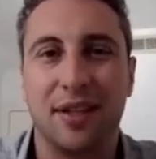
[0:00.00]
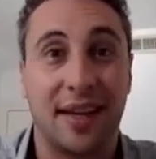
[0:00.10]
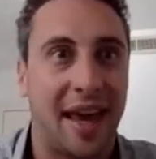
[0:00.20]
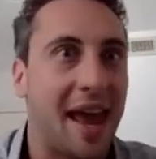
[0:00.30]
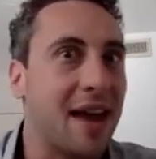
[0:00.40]
It
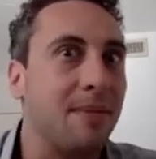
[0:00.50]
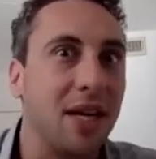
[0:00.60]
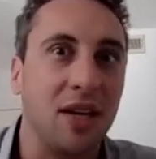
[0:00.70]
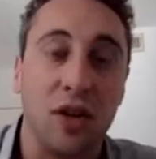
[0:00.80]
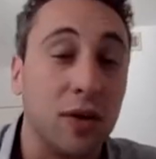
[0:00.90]
can be
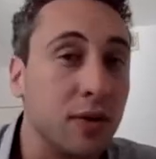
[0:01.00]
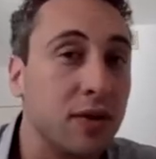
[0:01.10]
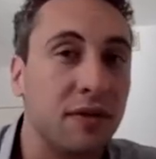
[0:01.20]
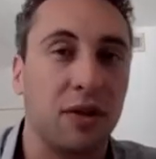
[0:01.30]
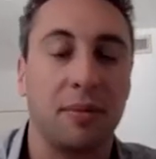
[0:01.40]

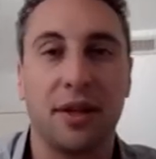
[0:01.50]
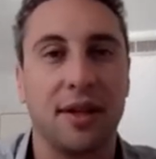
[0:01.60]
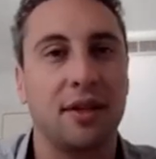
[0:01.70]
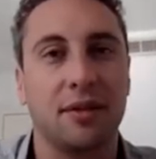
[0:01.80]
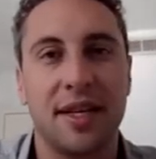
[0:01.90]
used for
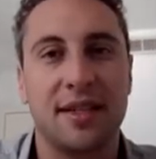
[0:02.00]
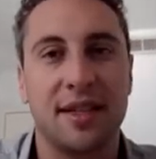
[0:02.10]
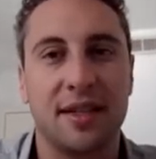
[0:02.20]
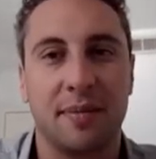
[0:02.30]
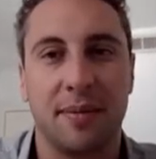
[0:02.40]
political
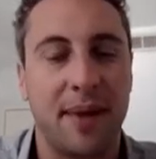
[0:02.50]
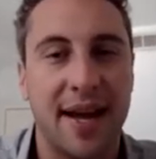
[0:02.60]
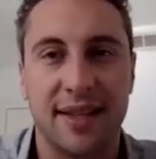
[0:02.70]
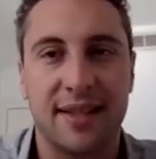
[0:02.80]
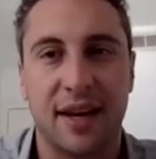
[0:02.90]
reasons, but by
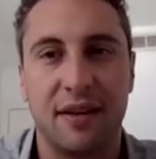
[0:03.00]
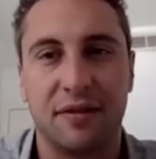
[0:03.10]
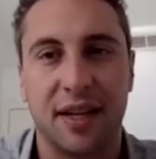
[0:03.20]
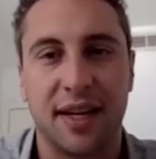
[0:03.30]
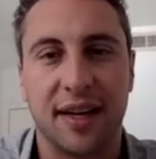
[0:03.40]
itself,
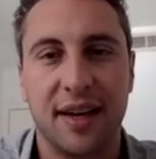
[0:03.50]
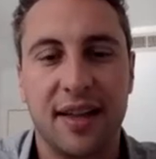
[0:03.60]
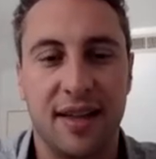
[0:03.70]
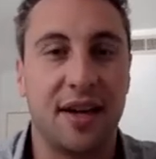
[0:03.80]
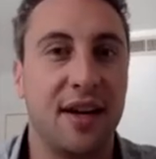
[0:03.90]
like
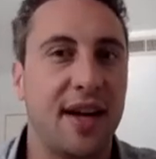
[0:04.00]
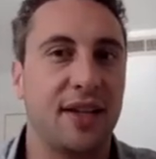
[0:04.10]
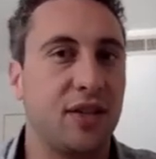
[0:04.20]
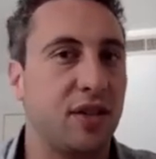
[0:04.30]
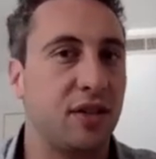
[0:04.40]
the internet
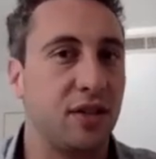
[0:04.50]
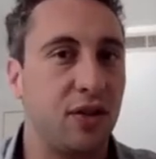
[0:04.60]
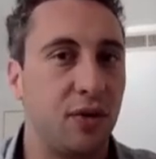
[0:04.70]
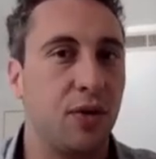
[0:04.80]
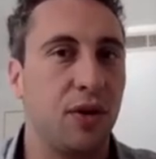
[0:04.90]
is just a
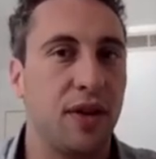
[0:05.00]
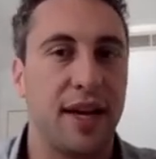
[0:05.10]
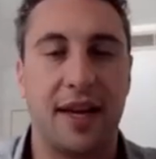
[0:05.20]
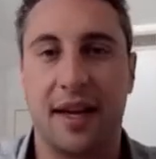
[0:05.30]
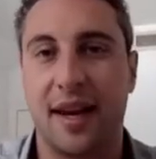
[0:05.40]
tool
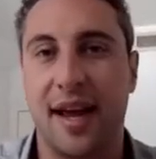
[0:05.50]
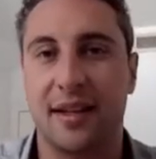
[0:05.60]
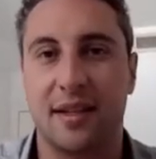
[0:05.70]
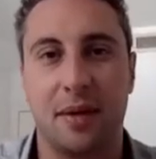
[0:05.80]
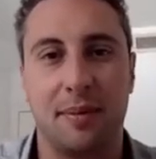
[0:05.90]
that
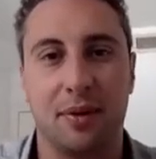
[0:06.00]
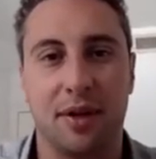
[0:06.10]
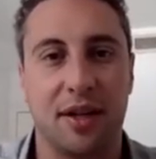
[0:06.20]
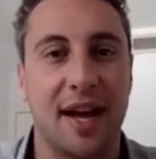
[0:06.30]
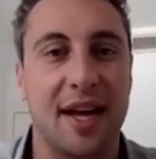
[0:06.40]
connects people
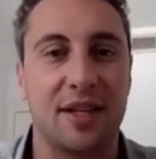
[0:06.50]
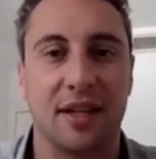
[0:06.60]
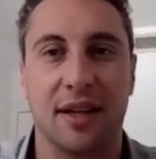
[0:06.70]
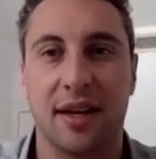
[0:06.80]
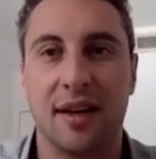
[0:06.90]

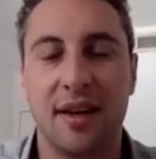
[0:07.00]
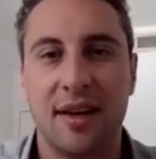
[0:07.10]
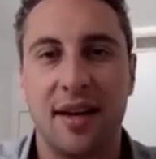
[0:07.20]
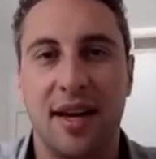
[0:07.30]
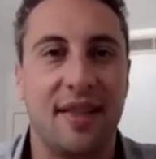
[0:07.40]
internationally.
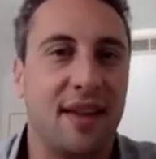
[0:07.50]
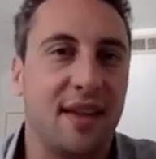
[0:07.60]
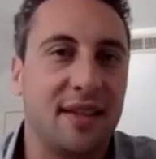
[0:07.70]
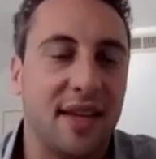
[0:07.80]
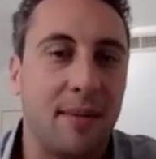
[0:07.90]
In in
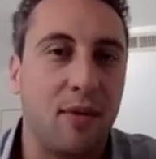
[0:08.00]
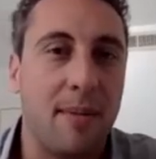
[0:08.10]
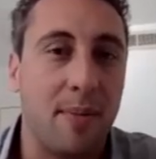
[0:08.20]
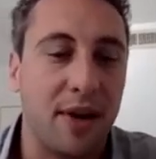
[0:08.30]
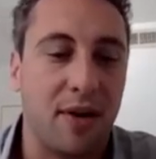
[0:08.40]
the same way,
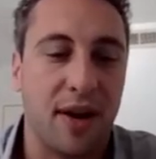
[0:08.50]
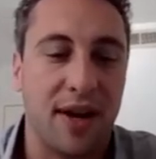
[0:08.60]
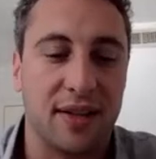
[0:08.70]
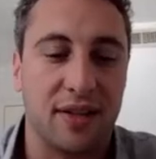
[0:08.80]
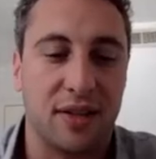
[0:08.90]
Bitcoin
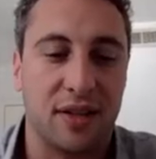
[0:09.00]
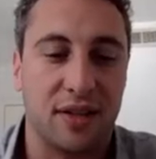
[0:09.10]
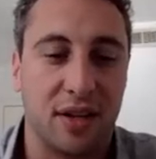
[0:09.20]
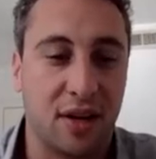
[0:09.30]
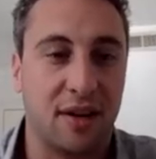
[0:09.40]
is just
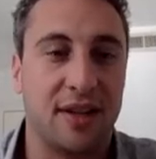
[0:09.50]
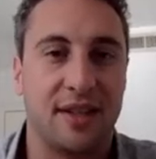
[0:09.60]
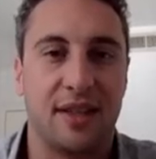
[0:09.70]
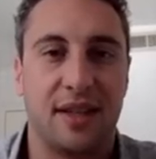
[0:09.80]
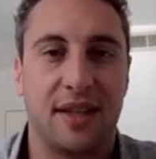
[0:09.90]
a
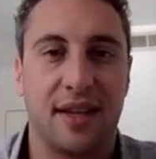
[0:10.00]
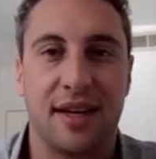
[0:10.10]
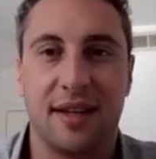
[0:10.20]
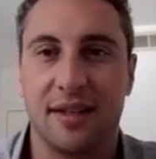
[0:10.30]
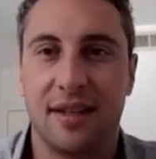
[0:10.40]
currency that
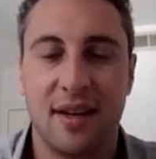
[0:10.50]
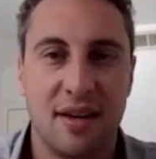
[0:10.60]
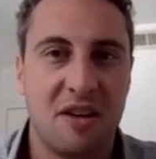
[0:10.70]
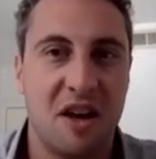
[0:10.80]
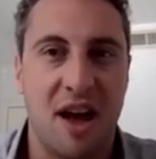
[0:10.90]
is
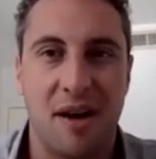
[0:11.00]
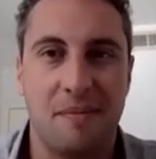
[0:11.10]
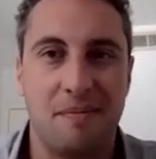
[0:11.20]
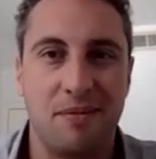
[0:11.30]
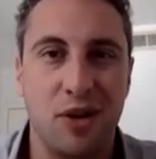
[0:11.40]

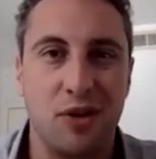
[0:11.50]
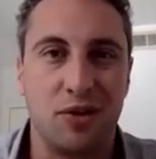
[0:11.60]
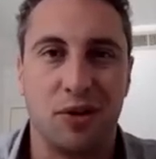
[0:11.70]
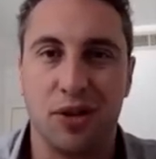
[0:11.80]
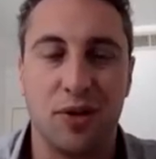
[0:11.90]
um,
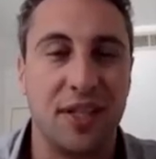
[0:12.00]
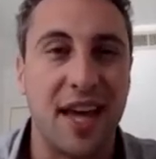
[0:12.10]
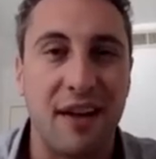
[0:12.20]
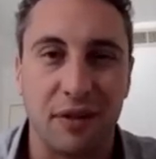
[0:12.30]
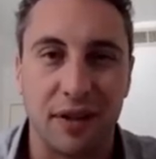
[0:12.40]
neutral, treats
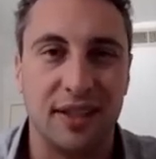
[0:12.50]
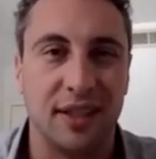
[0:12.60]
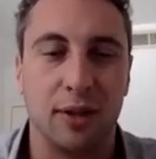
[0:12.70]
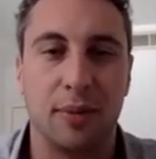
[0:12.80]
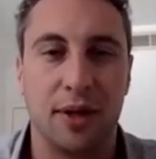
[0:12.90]
every
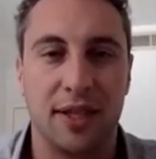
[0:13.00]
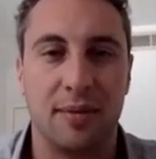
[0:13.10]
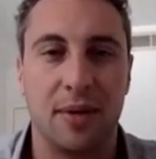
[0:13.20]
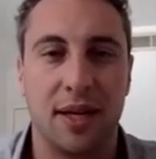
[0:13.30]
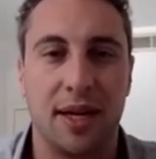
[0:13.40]
single
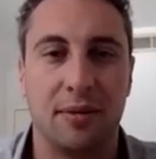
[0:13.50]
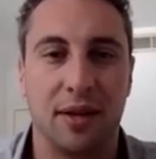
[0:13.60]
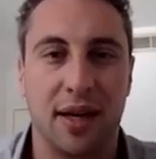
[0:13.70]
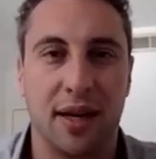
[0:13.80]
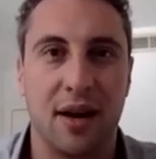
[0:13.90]
participant
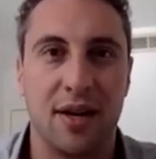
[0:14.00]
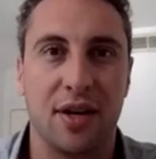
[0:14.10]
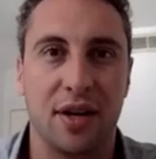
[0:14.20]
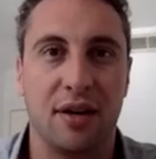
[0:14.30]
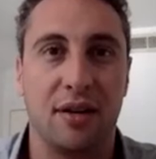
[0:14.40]
equally
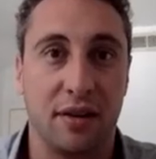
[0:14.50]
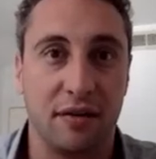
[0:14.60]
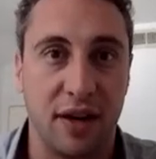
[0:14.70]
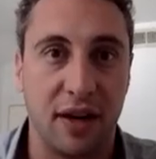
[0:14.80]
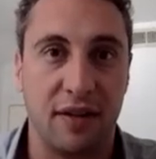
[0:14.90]
under the
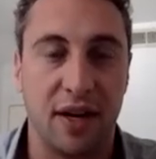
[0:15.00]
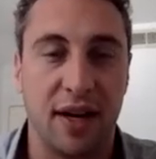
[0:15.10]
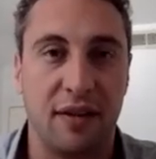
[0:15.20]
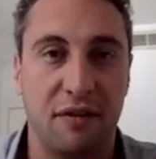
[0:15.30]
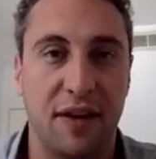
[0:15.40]
very
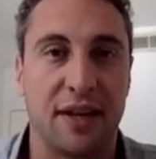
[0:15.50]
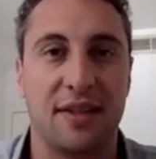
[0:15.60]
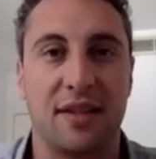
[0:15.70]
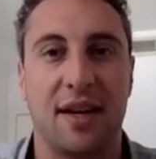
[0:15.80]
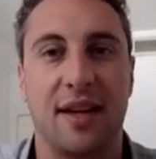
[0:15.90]
very
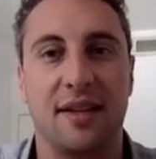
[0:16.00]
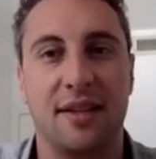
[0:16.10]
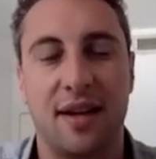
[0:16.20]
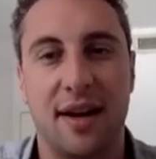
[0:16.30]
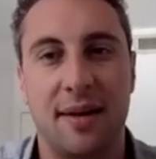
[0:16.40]
fixed and
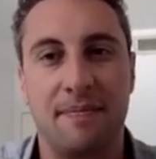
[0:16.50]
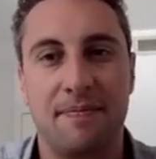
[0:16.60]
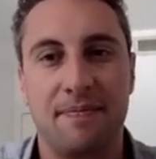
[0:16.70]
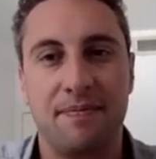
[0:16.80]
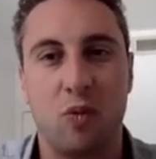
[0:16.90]
um,
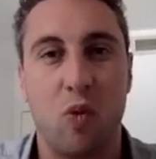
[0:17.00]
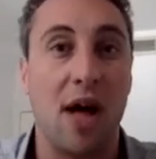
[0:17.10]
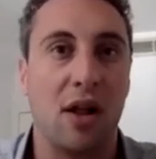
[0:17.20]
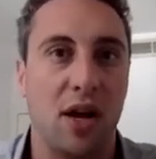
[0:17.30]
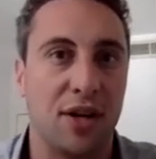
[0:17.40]

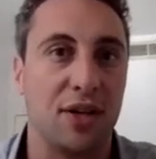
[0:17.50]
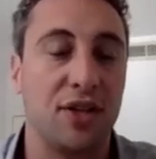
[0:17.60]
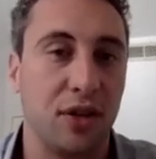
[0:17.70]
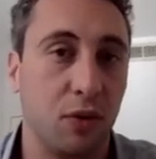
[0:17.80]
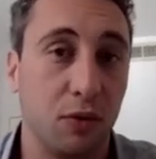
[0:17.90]
well
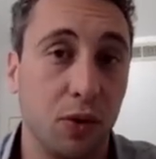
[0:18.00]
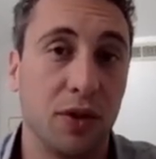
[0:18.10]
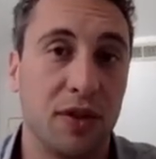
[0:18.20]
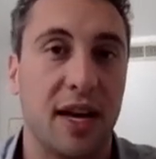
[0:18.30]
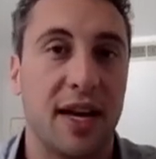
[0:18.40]
understood rule
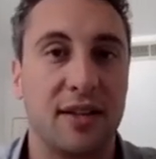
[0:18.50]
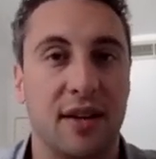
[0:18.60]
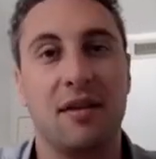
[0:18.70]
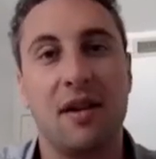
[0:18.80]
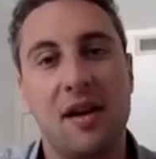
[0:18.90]
set.
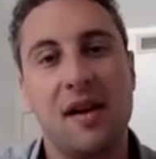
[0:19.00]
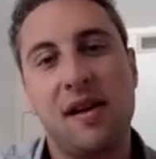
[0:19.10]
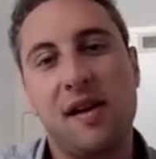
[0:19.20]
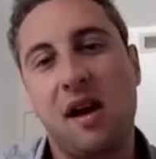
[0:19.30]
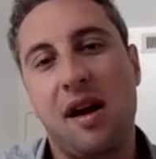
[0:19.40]
So
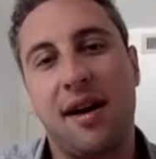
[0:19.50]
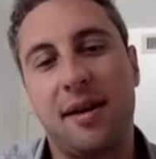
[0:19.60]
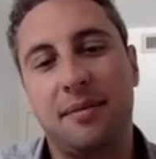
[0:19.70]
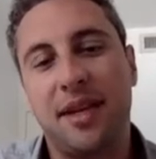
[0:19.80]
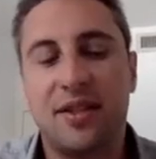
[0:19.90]

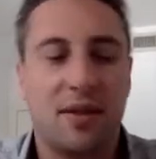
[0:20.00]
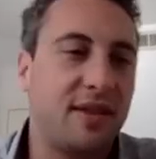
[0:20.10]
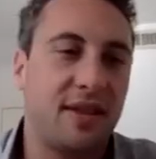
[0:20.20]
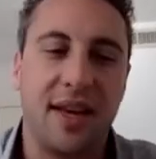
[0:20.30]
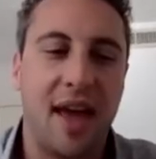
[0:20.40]
um, yeah, so
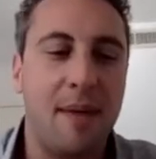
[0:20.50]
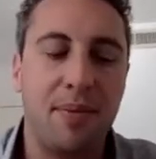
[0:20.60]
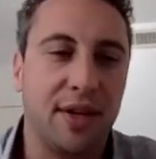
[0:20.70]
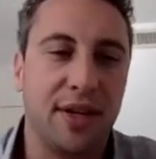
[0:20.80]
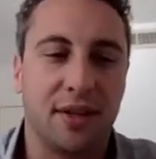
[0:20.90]
that's
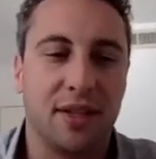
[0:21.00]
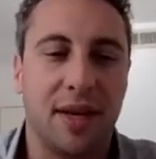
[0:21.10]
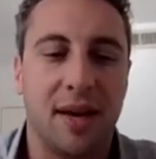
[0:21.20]
apolitical to me.